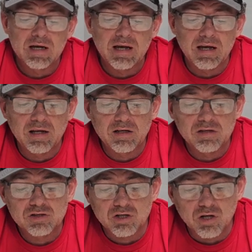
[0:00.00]
and
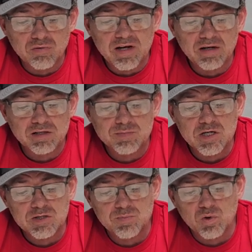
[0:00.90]
slow down as
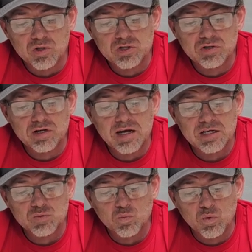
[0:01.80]
much moisture
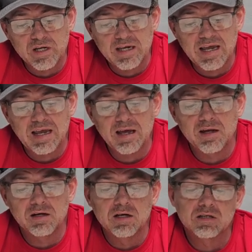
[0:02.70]
as we
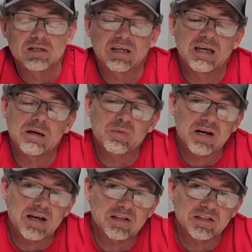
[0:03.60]
can to keep it
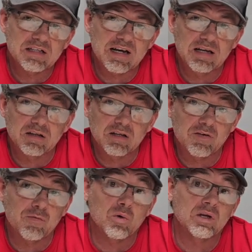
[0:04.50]
out of the tank,
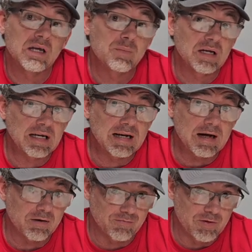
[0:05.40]
therefore keeping it
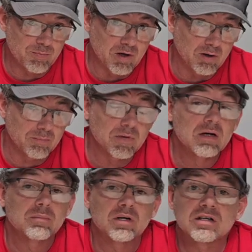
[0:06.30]
out of the pump,
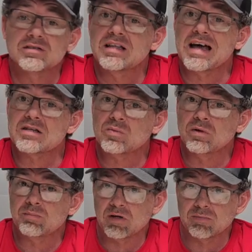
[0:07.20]
because that's
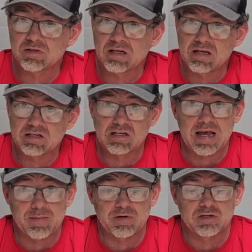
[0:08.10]
when pumps get
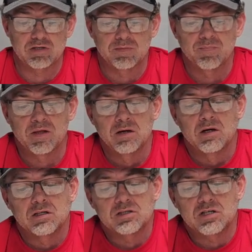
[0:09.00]
damaged.
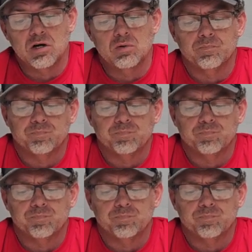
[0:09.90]
So